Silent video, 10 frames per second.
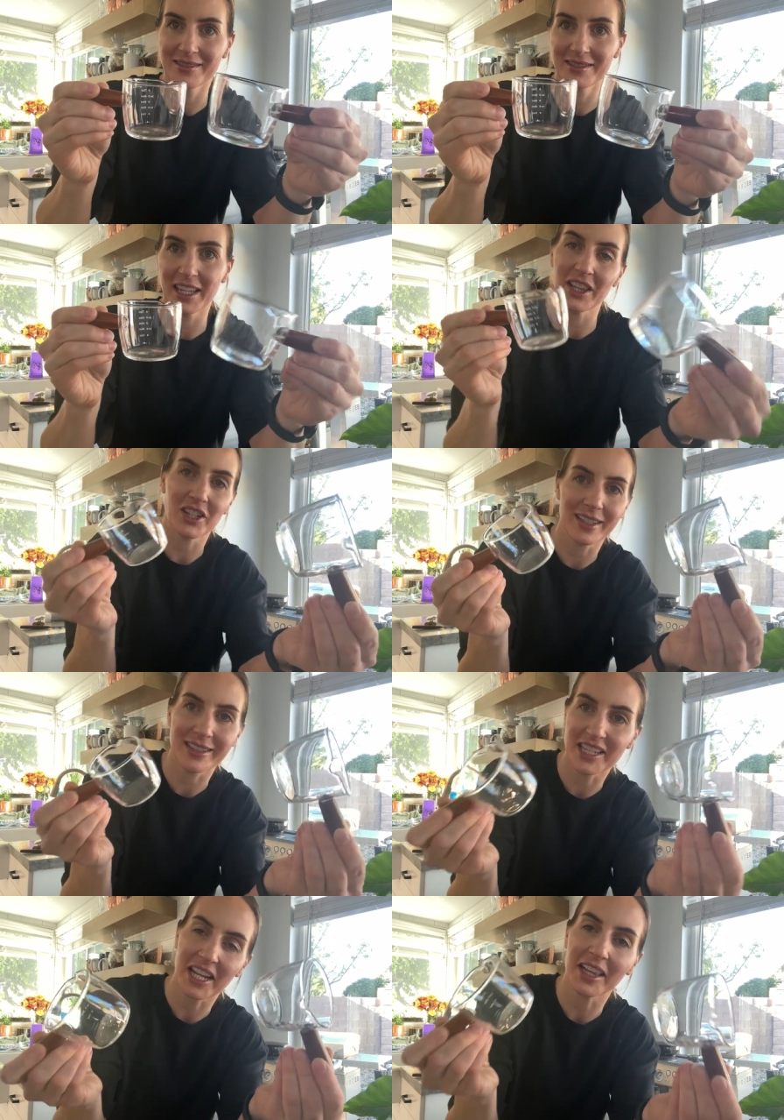they look
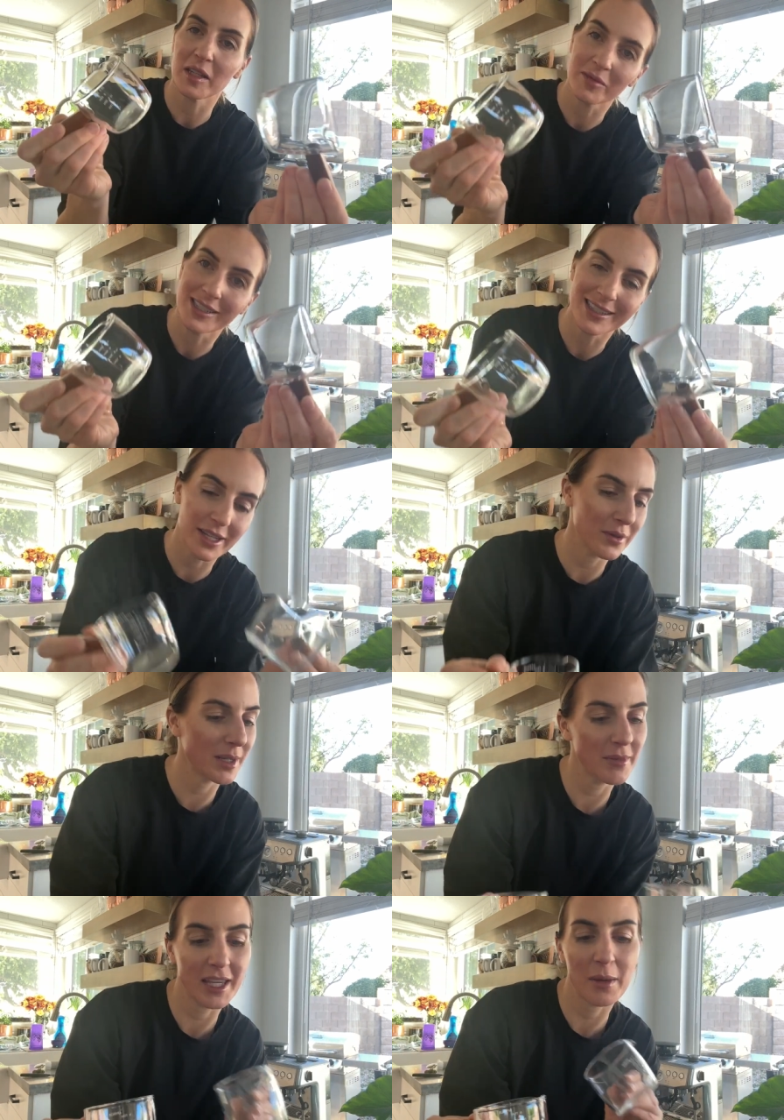aesthetically pleasing when
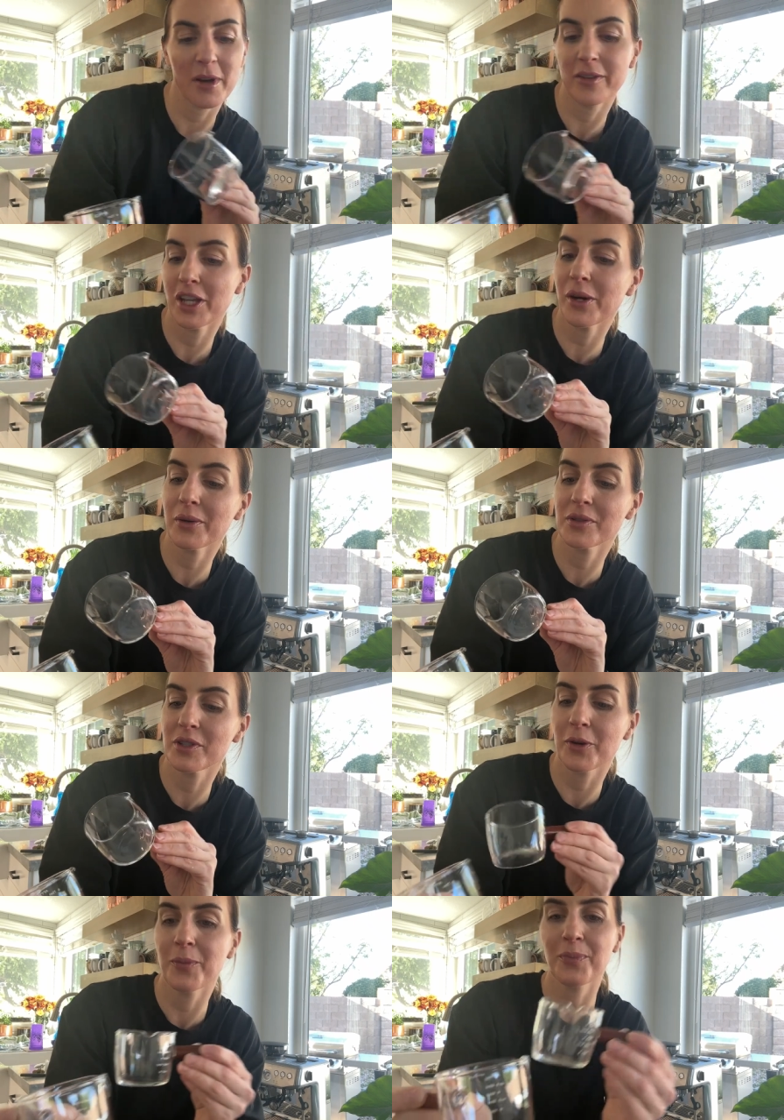I'm making my videos.
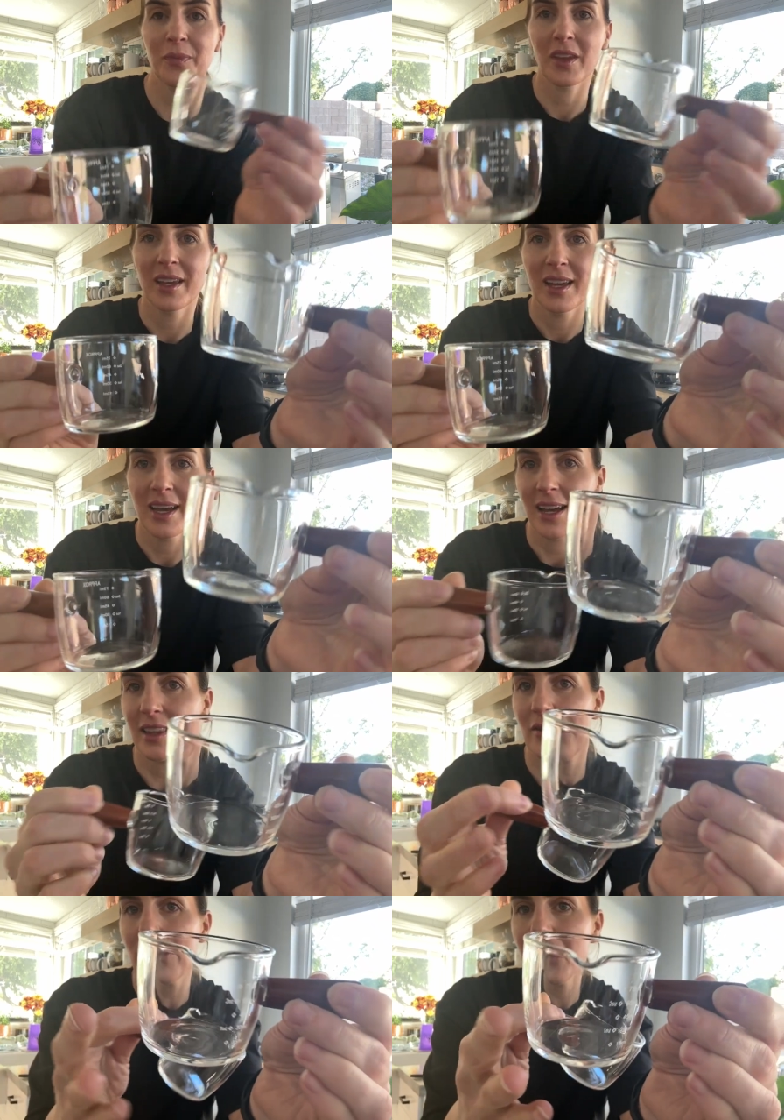So I
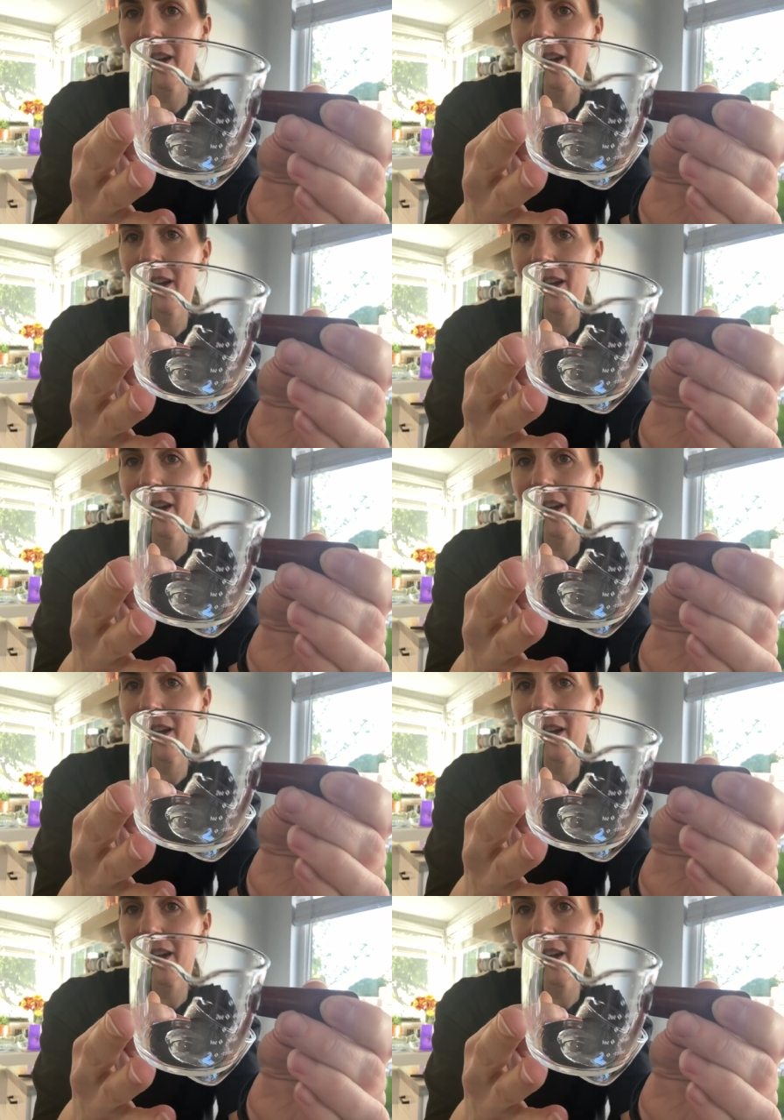love them. They